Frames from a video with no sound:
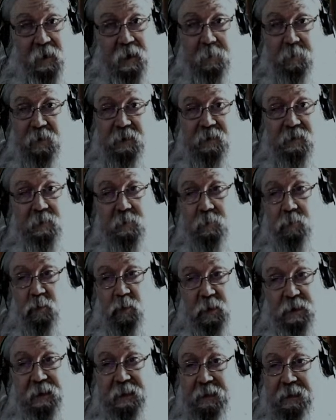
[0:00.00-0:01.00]
famous,
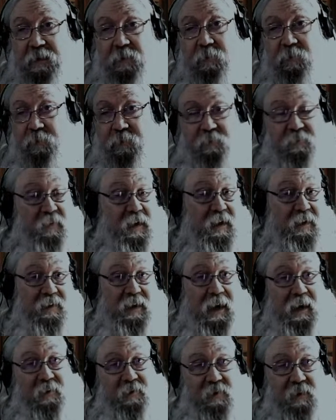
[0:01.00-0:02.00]
really
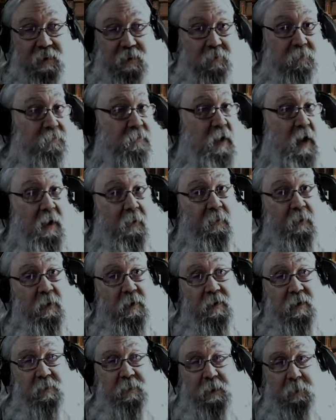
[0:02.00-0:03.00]
fantastic
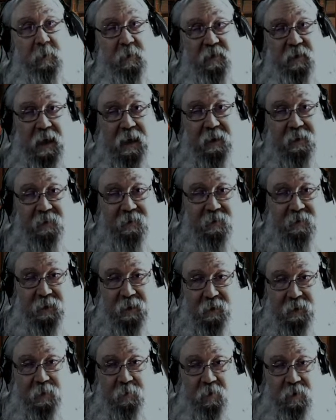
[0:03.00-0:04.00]
author in people's eyes.
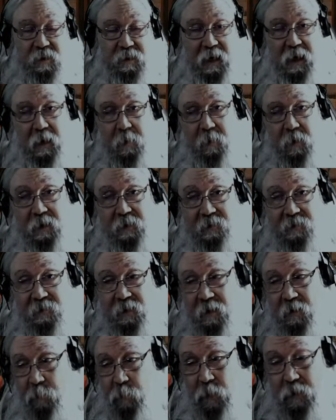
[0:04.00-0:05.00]
They live and die by his
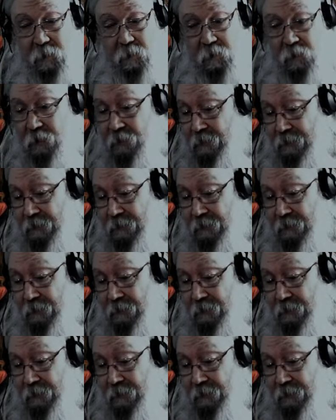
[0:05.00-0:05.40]
stuff, but